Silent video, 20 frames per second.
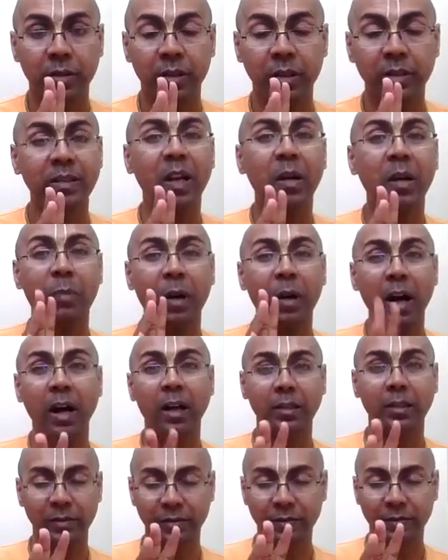
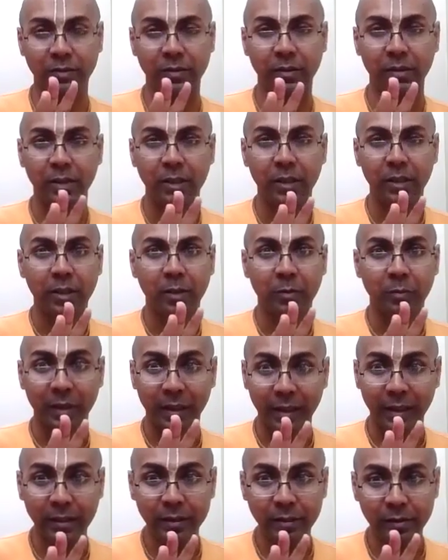Rasabhas
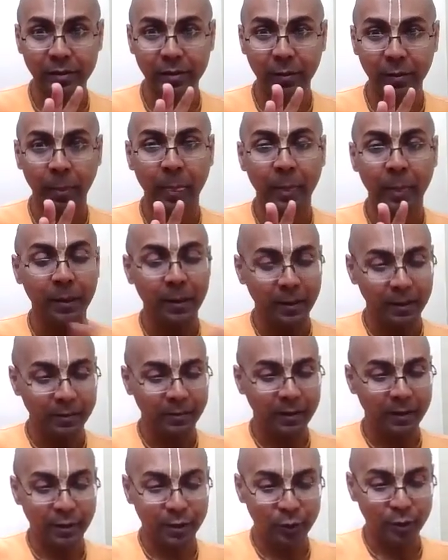means
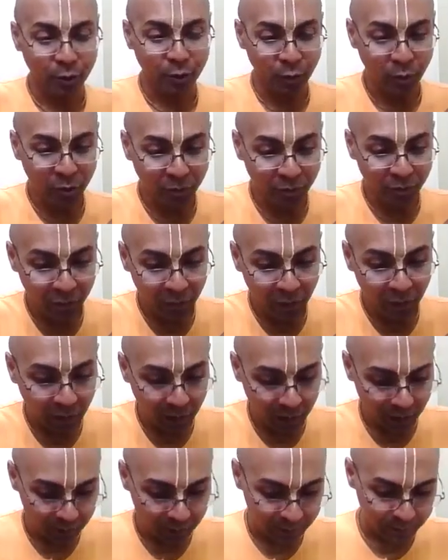there is no
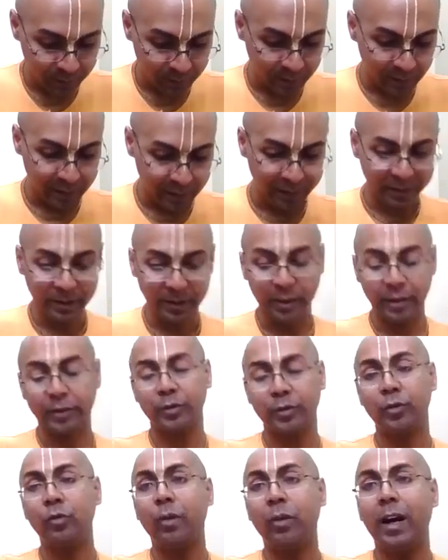flaw, there
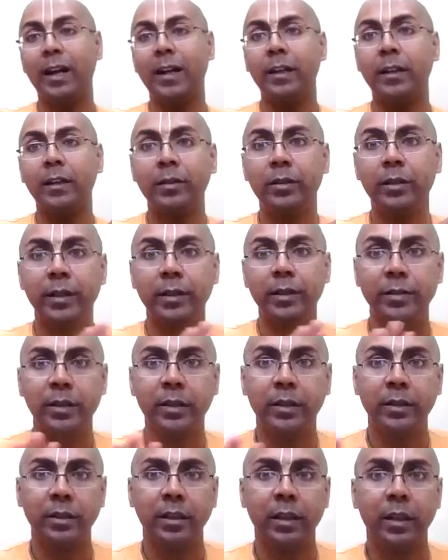is no adulteration
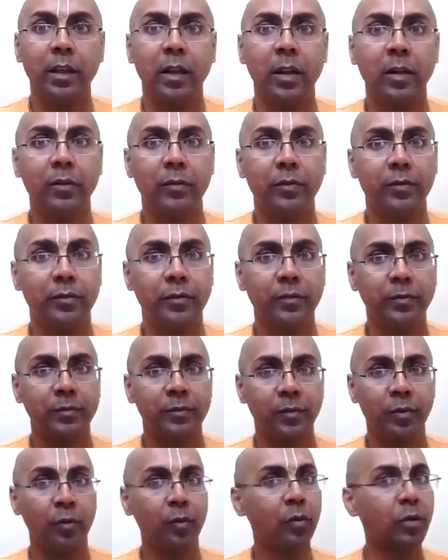in their love.
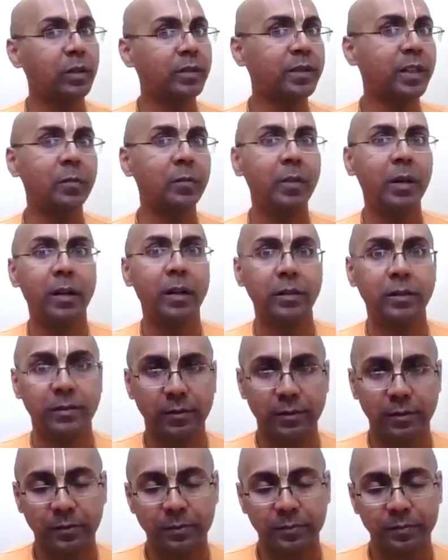No
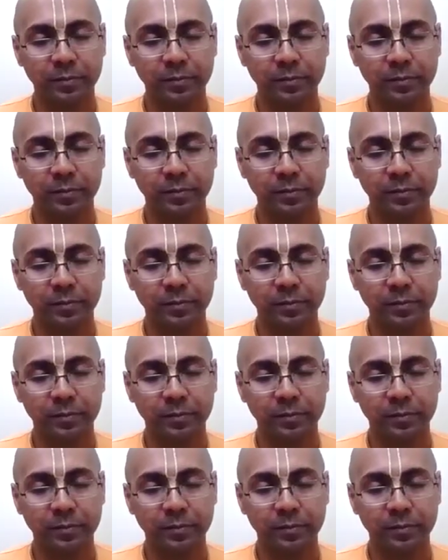Rasabhas.